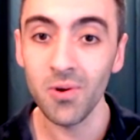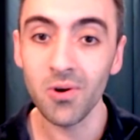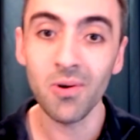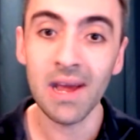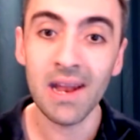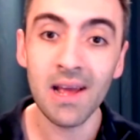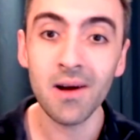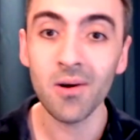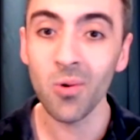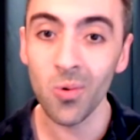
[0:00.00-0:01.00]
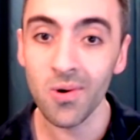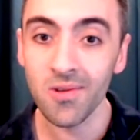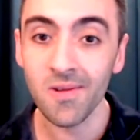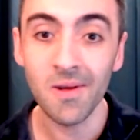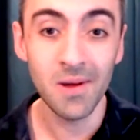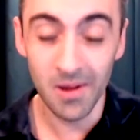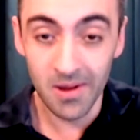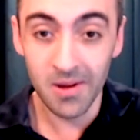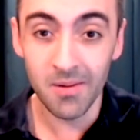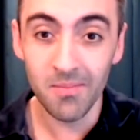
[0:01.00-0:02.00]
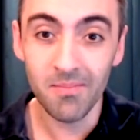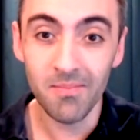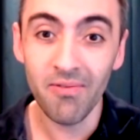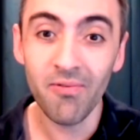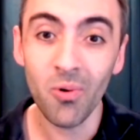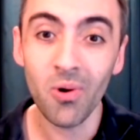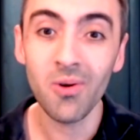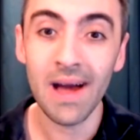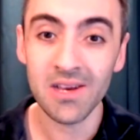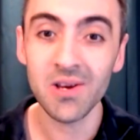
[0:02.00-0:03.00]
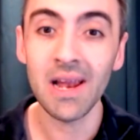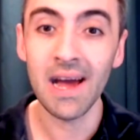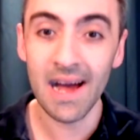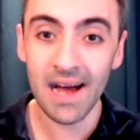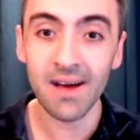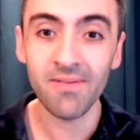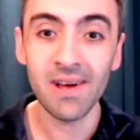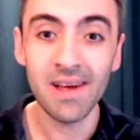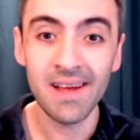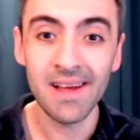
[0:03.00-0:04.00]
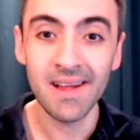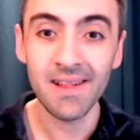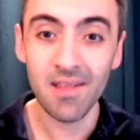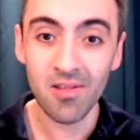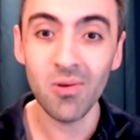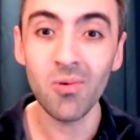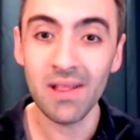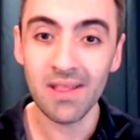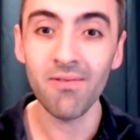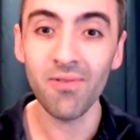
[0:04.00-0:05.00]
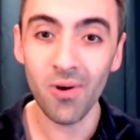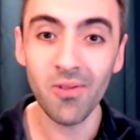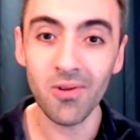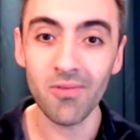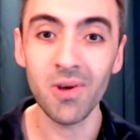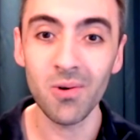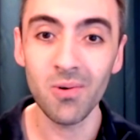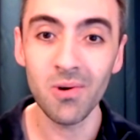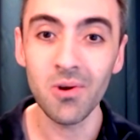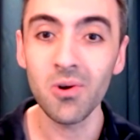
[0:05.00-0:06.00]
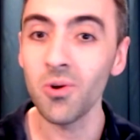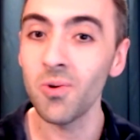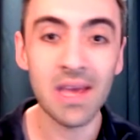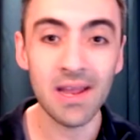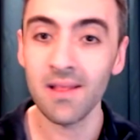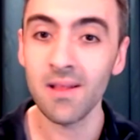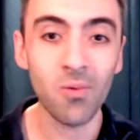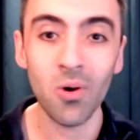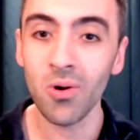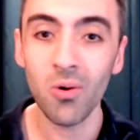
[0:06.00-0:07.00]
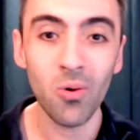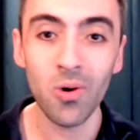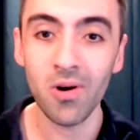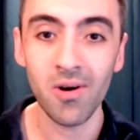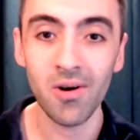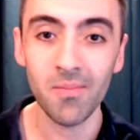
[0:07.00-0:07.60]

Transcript: creating a course before you actually have the student in front of you, you're doing it in the wrong order.